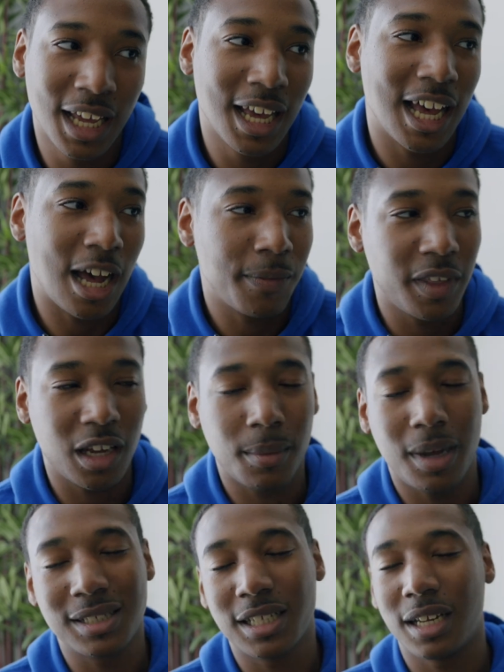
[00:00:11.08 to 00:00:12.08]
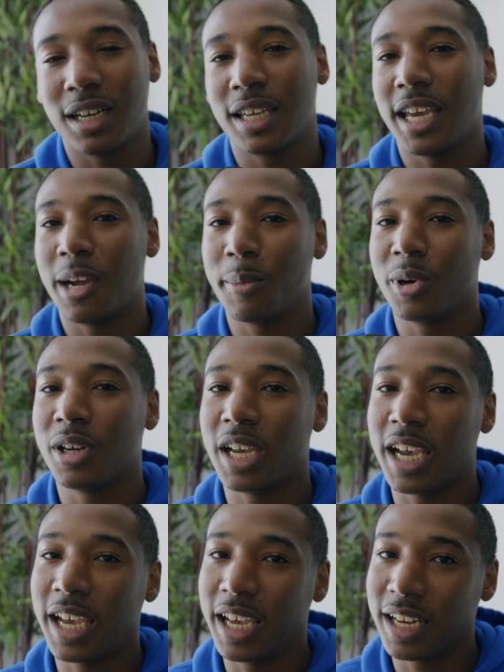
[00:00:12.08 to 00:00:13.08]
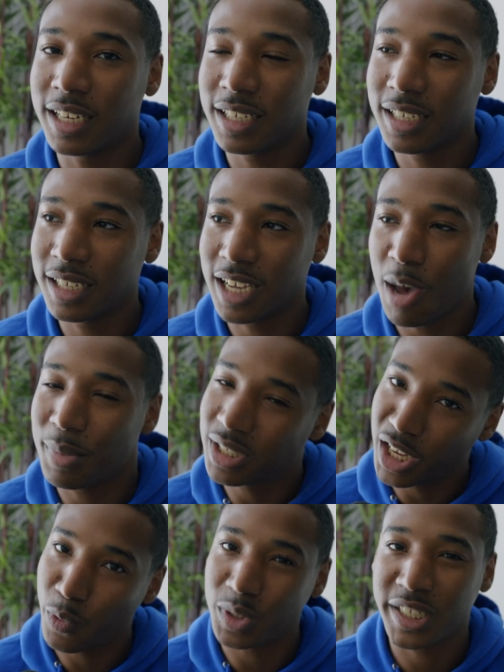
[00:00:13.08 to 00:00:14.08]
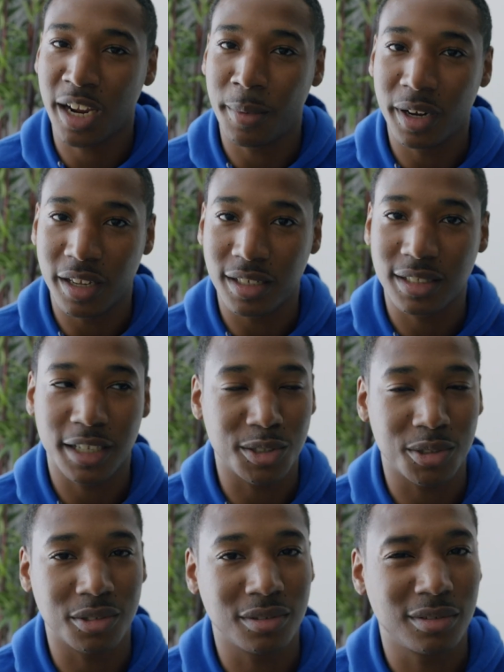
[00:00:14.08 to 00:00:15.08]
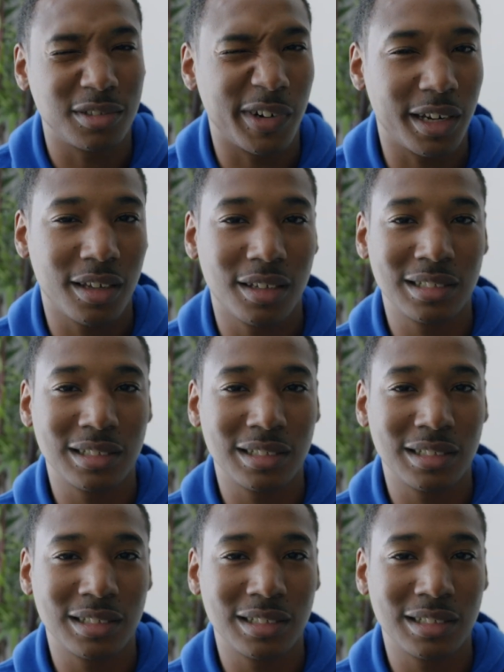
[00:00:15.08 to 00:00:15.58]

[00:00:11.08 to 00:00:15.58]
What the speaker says: I'm thinking about selling a camera, and I'm gonna tell you which camera it is. Stay tuned. Ready?